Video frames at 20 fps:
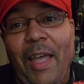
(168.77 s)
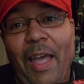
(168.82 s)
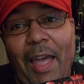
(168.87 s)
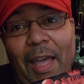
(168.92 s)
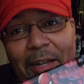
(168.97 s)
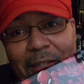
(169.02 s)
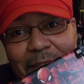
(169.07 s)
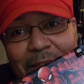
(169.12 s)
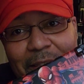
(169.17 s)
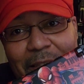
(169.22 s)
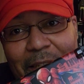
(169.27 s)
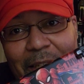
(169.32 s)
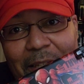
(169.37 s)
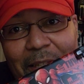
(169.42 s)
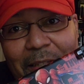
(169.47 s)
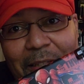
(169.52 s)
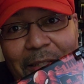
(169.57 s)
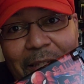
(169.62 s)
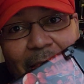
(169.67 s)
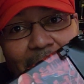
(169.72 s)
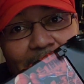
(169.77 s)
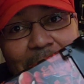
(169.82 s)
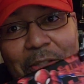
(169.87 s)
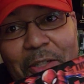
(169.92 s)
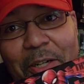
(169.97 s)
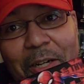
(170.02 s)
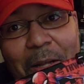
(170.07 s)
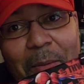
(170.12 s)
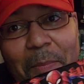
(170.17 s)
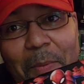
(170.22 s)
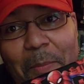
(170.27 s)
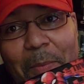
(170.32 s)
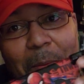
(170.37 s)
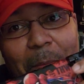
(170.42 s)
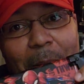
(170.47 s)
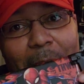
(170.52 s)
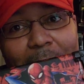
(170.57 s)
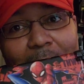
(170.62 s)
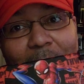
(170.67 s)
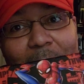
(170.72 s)
actually doctored it up and put
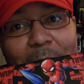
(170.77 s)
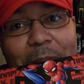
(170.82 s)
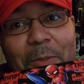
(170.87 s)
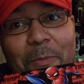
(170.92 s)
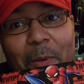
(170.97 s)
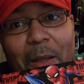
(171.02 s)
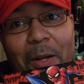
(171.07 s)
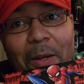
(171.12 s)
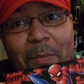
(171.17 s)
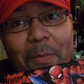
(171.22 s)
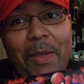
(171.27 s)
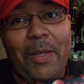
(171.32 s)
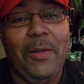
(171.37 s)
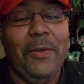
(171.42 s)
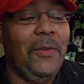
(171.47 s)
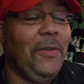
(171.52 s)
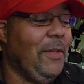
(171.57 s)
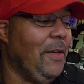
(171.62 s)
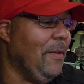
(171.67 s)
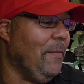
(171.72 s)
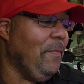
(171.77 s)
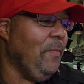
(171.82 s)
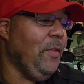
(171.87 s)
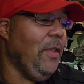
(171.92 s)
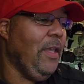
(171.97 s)
my little Spider-Man on there.